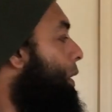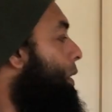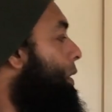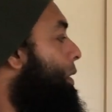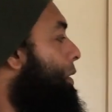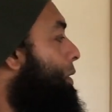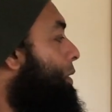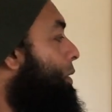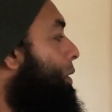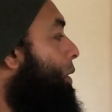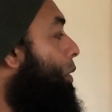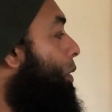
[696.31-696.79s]

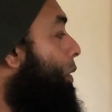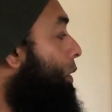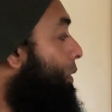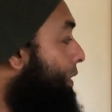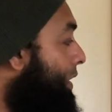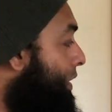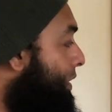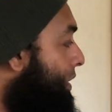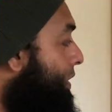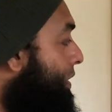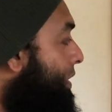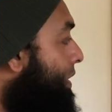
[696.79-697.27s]
So
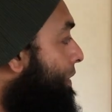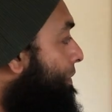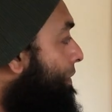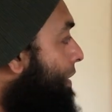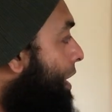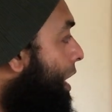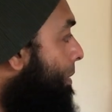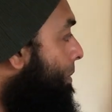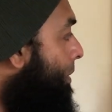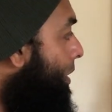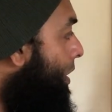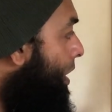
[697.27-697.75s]
this is the
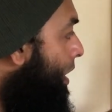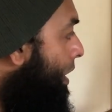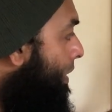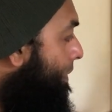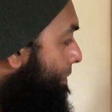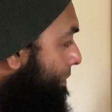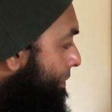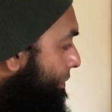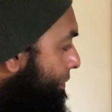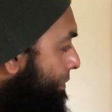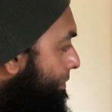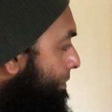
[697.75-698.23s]
formula
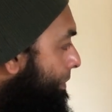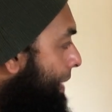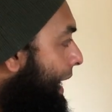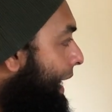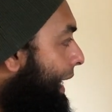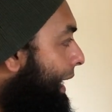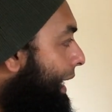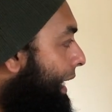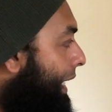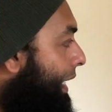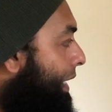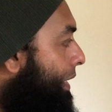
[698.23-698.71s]
of
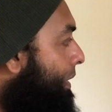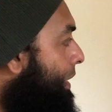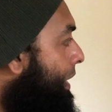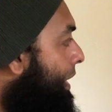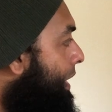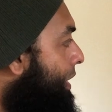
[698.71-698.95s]
making